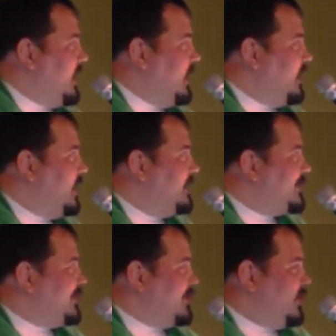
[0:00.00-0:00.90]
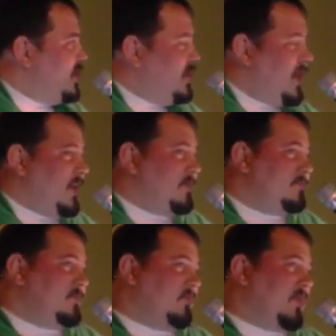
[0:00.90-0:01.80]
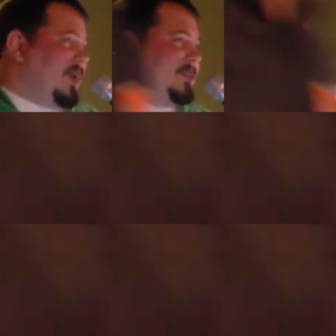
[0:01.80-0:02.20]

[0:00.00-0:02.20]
It is a Trojan that writes